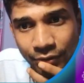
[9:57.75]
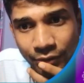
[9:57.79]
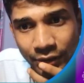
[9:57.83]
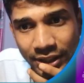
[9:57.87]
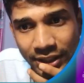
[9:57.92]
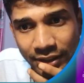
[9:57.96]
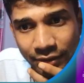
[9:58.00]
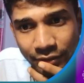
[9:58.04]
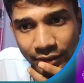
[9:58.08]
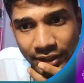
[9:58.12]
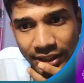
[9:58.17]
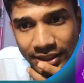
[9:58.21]

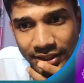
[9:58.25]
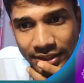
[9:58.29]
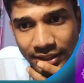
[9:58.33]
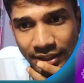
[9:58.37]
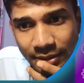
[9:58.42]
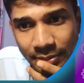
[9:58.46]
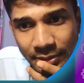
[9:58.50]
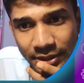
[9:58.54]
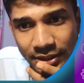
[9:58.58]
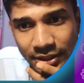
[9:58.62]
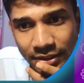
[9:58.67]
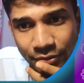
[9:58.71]
But where is the
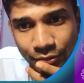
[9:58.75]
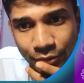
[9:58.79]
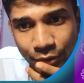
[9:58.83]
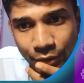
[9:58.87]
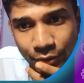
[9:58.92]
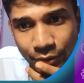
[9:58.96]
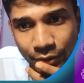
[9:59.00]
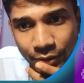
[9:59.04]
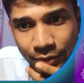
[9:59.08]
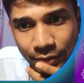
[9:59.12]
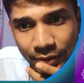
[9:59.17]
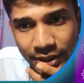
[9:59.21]
commit to the
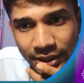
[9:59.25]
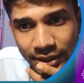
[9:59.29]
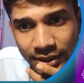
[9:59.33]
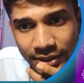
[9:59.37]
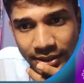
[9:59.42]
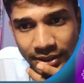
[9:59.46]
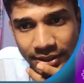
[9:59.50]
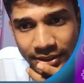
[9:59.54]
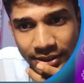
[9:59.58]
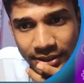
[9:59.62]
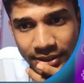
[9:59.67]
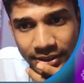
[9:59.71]
411?
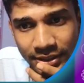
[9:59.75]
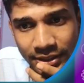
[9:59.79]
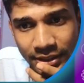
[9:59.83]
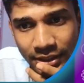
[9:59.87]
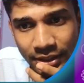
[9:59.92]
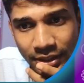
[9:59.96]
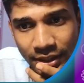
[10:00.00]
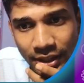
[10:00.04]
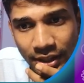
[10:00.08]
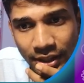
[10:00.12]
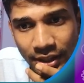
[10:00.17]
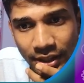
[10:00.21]
This is the